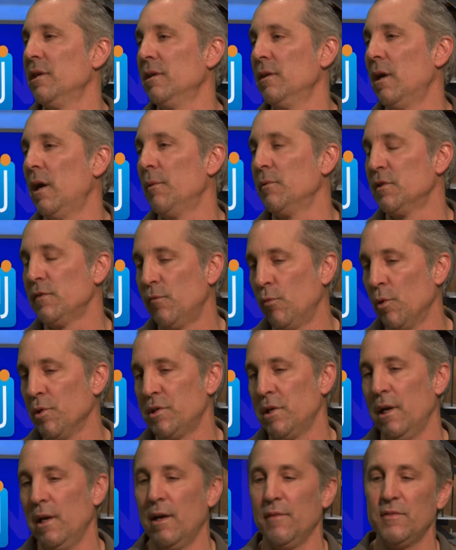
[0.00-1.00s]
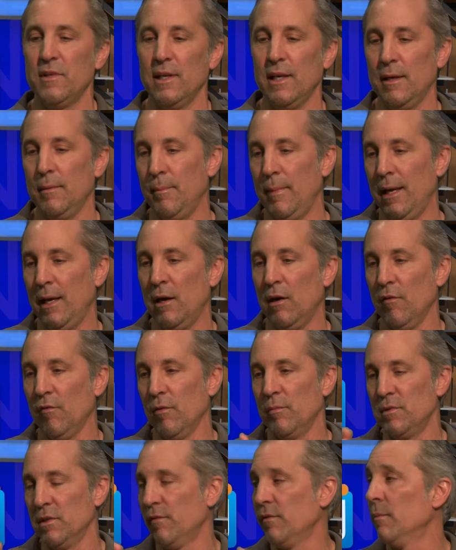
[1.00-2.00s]
and I was fortunate enough to get mail
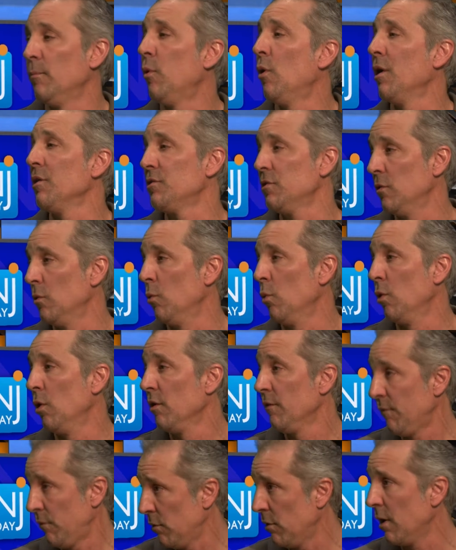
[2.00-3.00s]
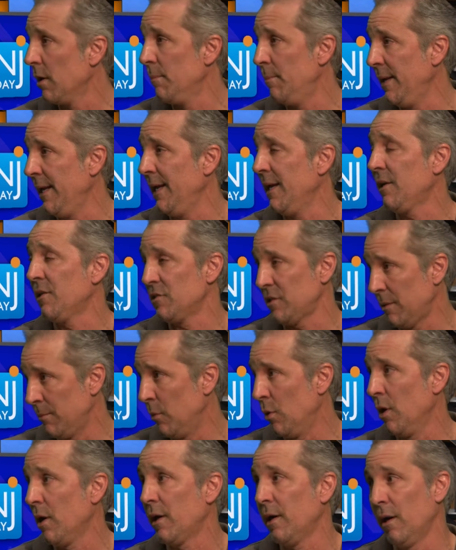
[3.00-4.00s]
from different parts of the world for our band because I
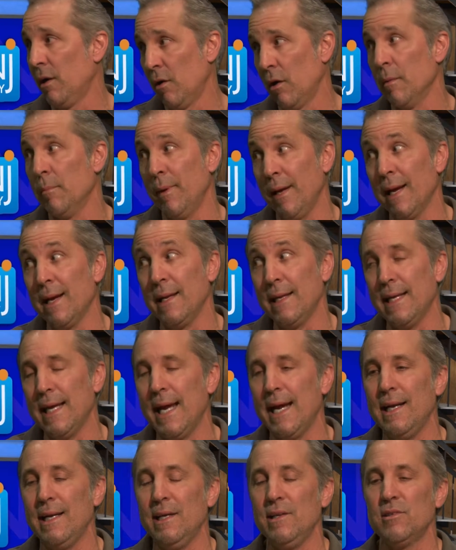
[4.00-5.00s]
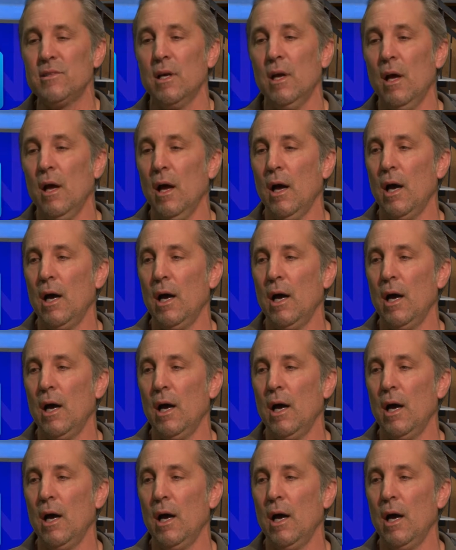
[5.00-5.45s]
marketed our band in the 80s.